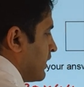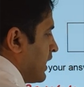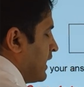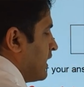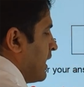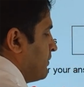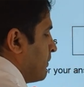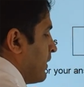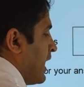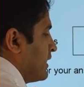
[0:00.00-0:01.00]
9
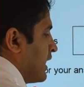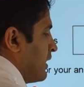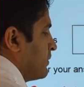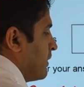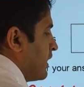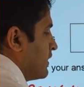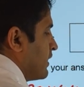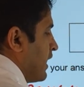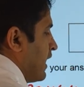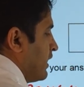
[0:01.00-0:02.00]
times 1 is
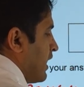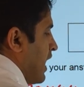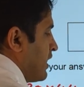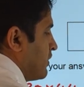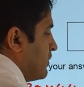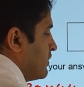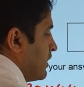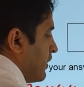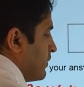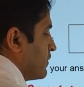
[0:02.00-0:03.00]
9, add 2
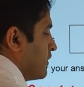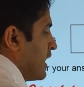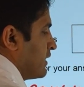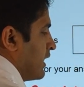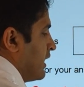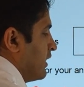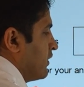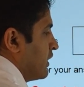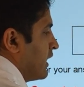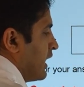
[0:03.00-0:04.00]
zeros. So that's
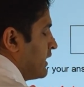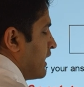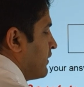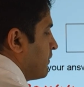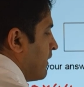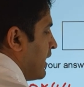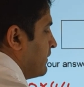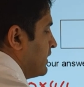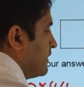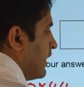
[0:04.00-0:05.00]
900. 9 times 5
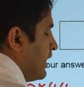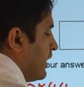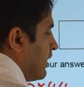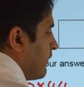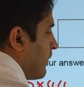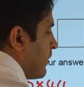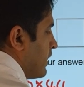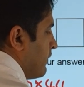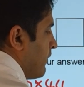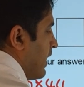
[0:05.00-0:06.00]
is
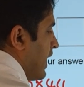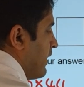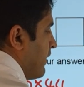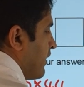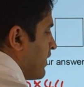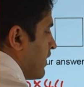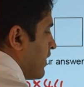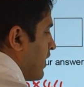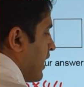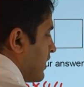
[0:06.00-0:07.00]
45,
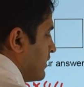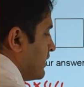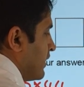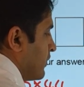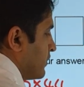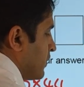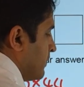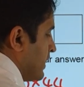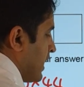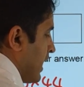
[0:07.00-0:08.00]
add a 0. So
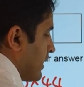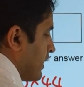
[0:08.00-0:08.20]
we get